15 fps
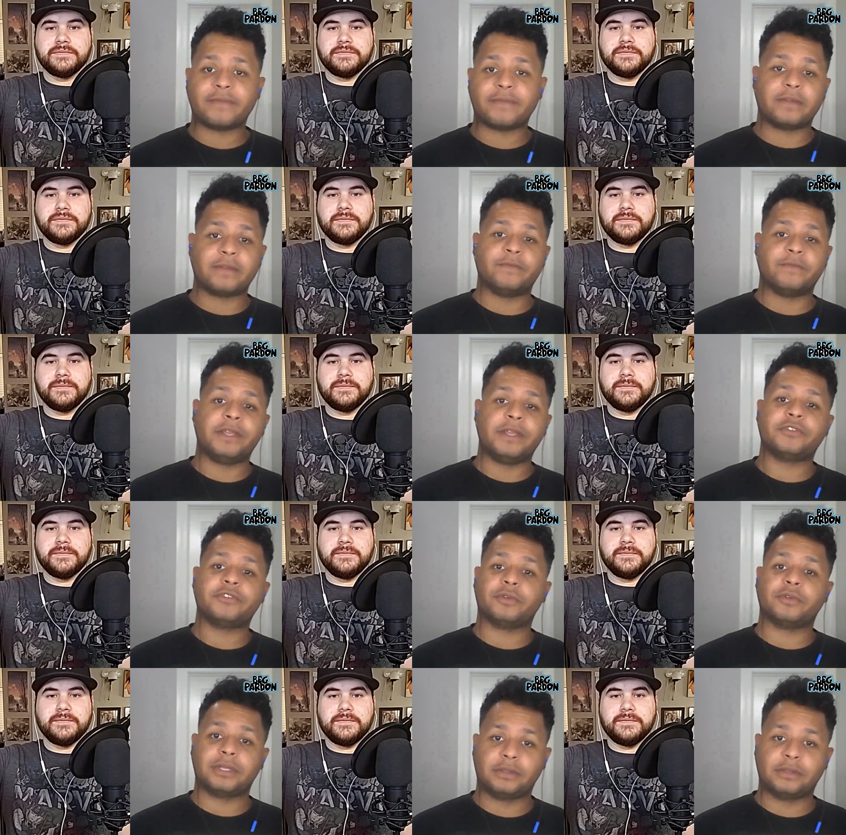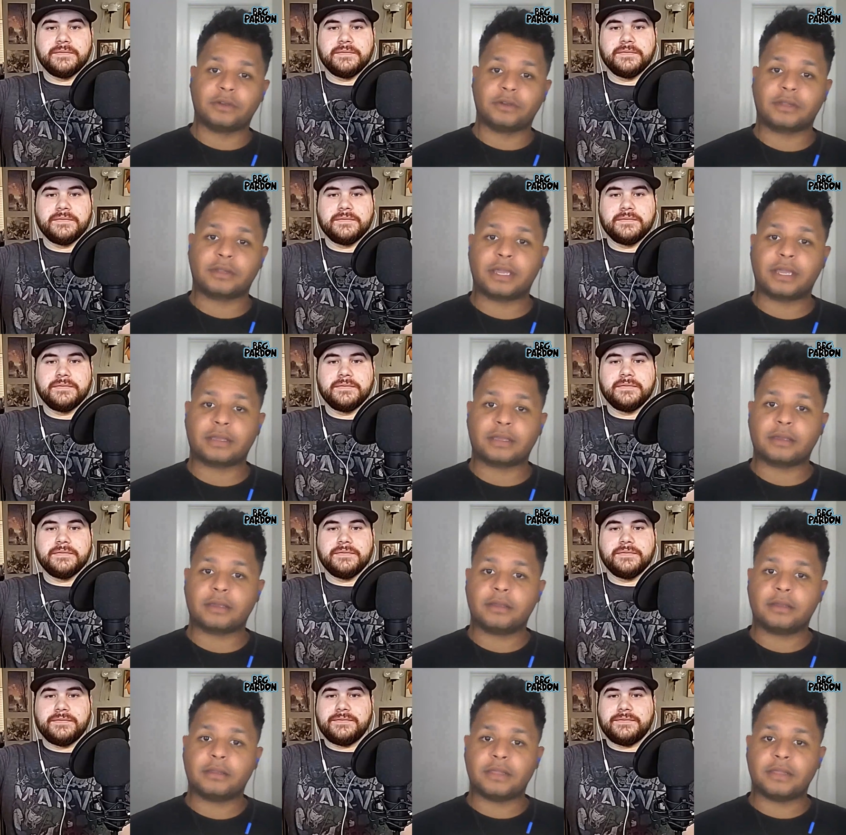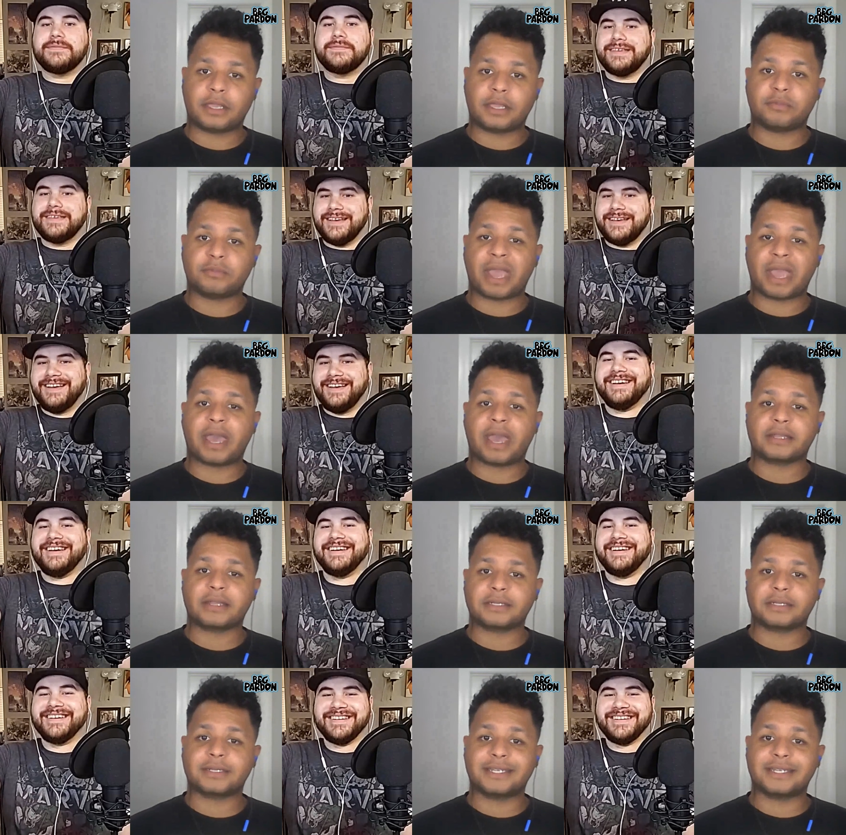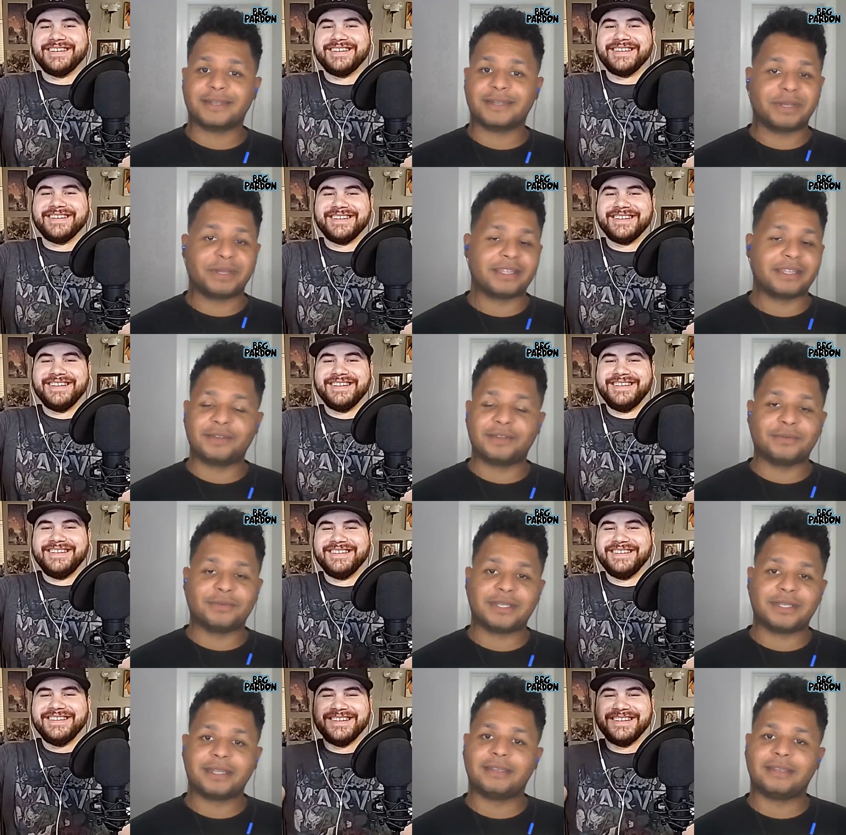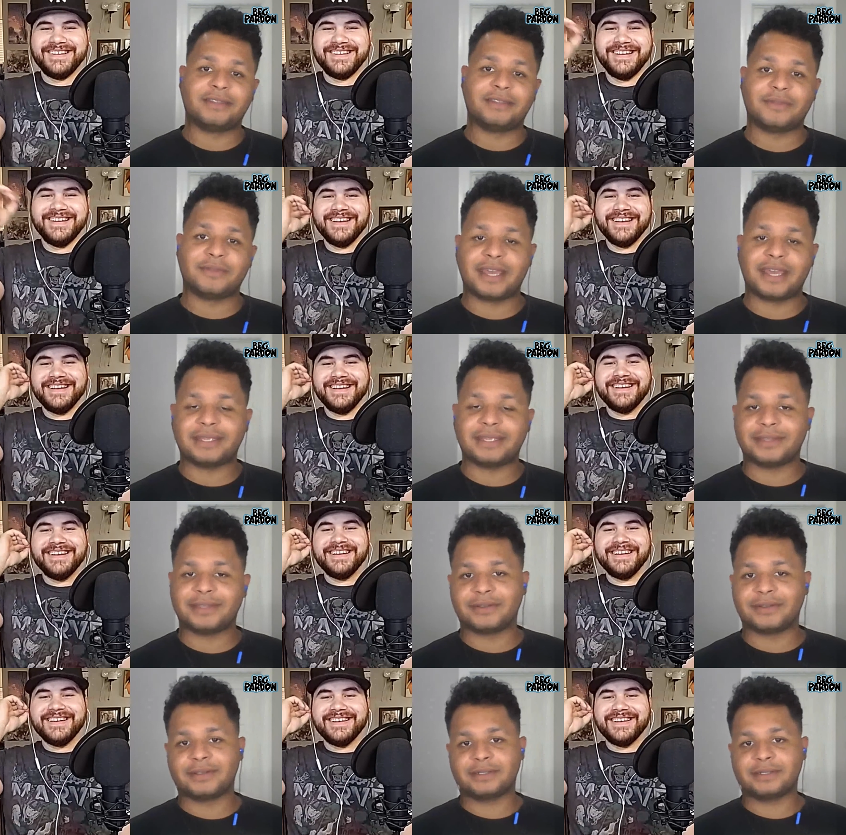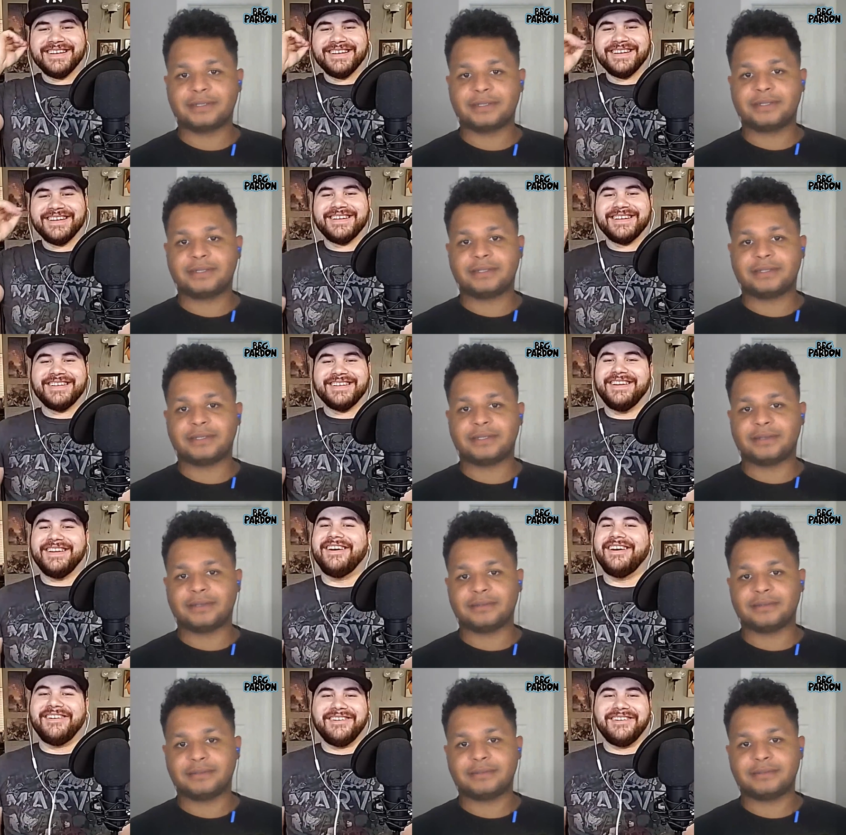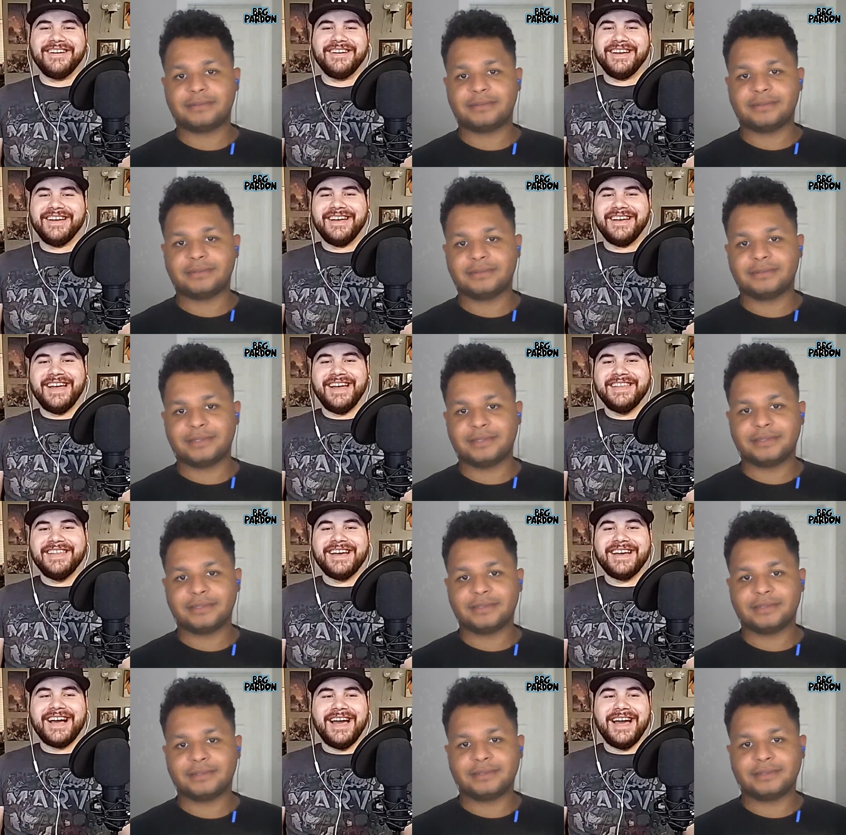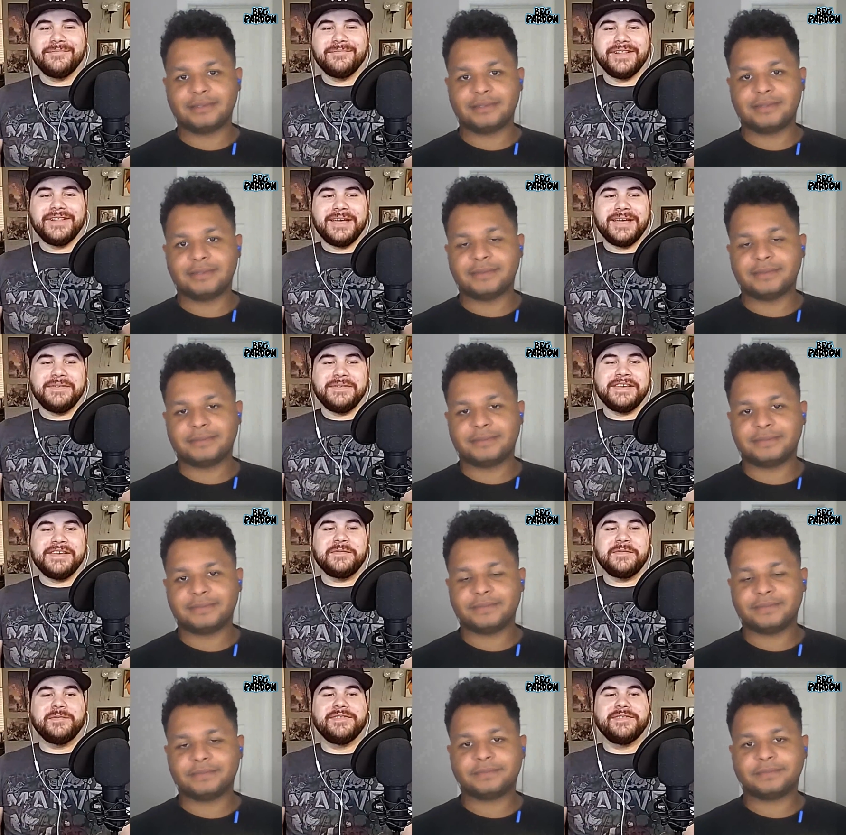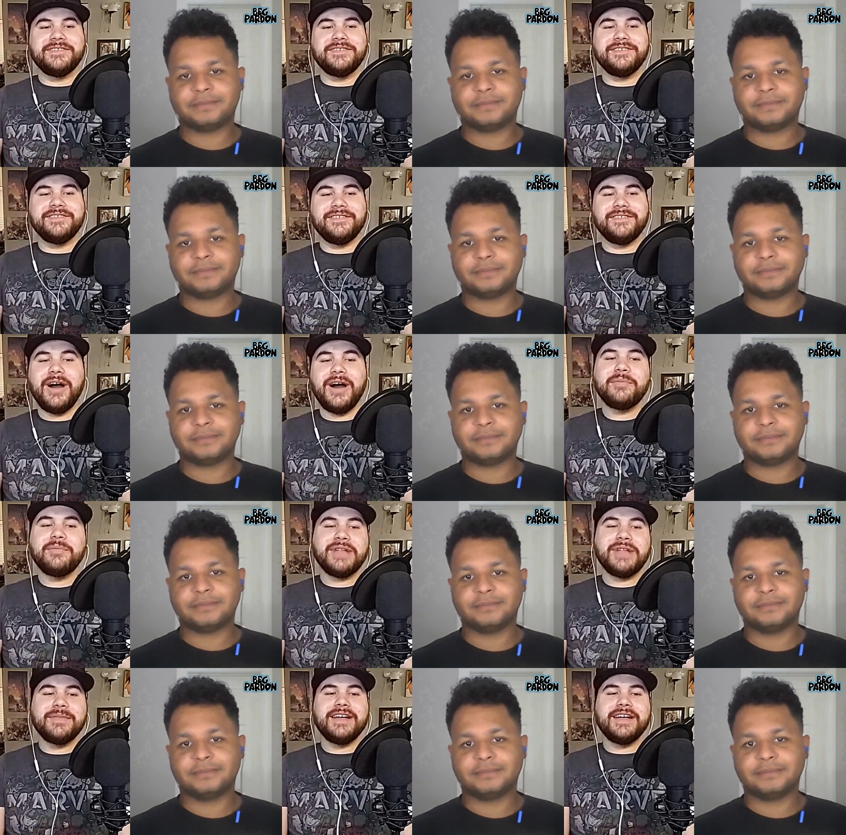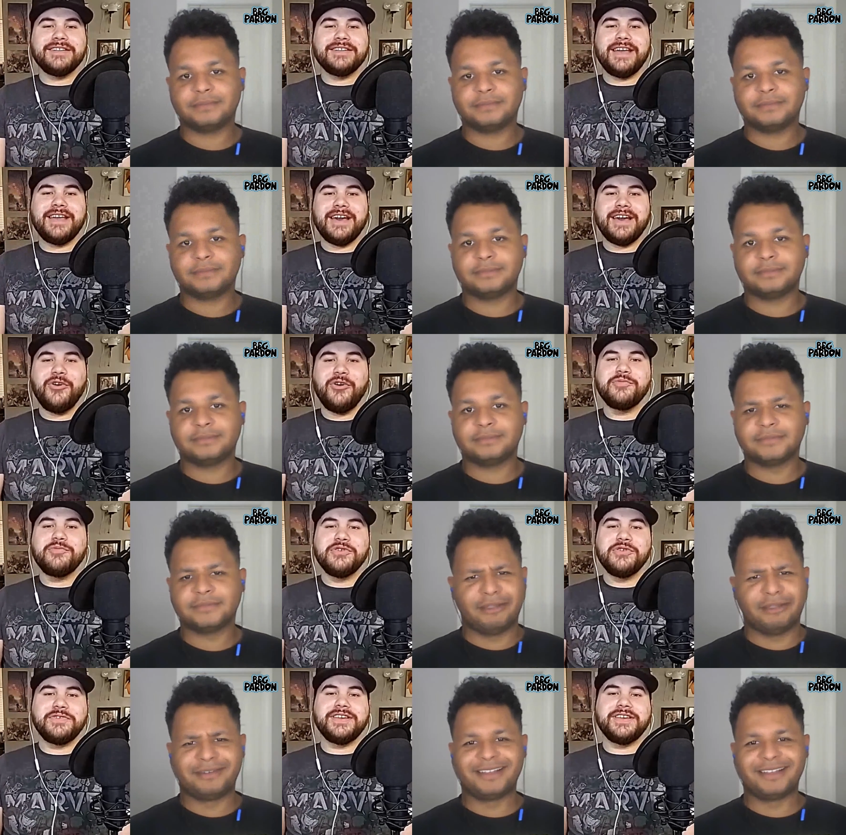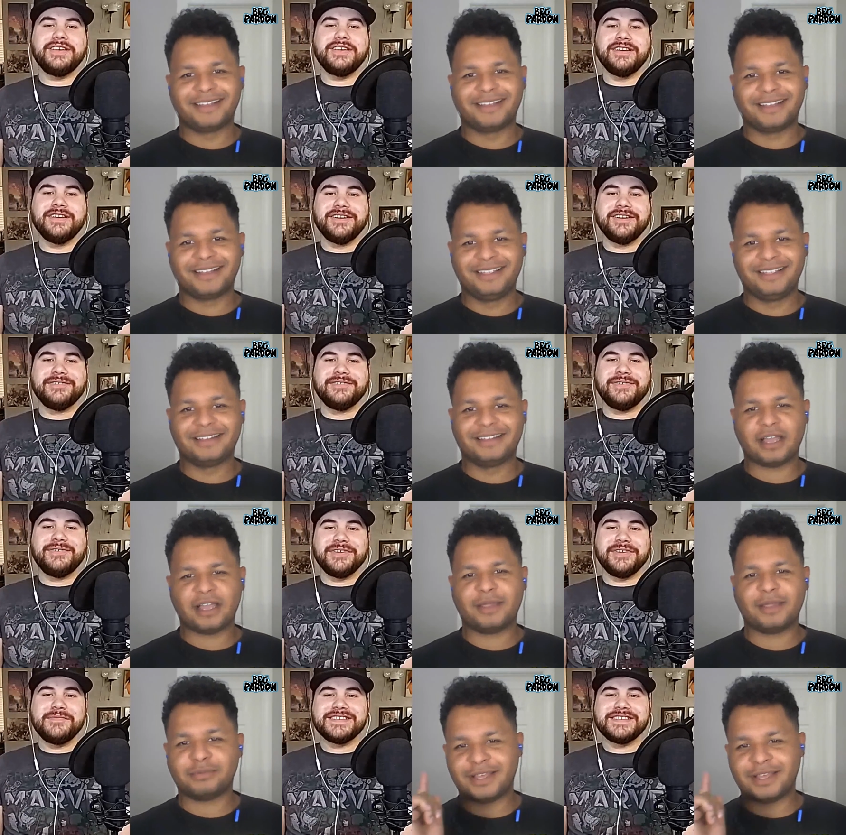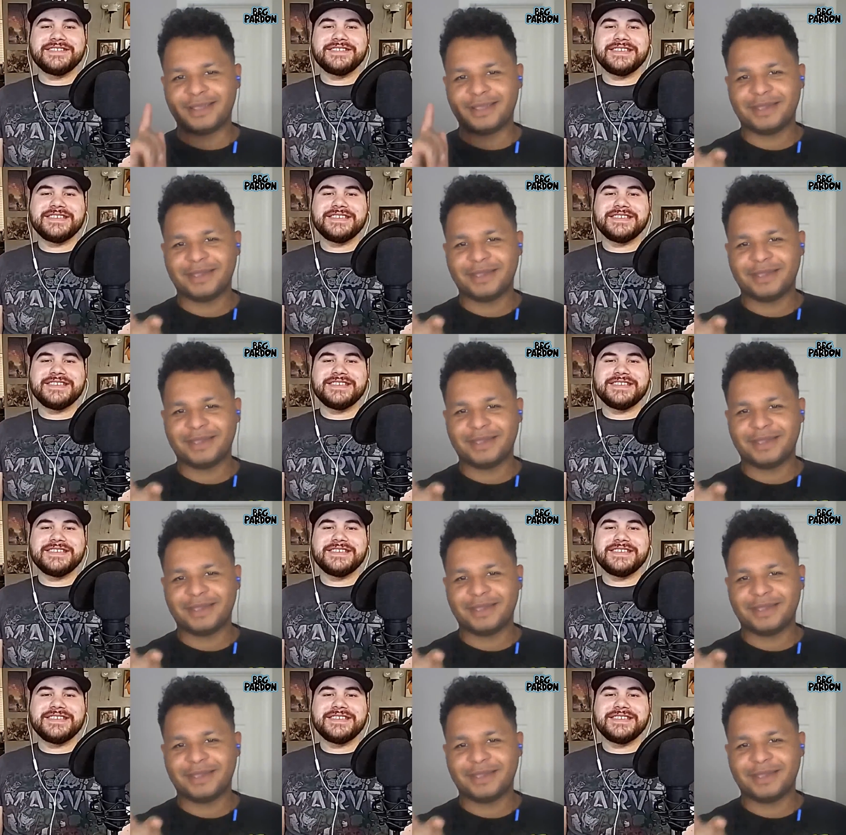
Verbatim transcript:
Speaker 1: five that visually looked like they could pass yeah. as a team, but you didn't do that either. So.
Speaker 2: No, and like I blame him. Well, I blame that that whole movie for I the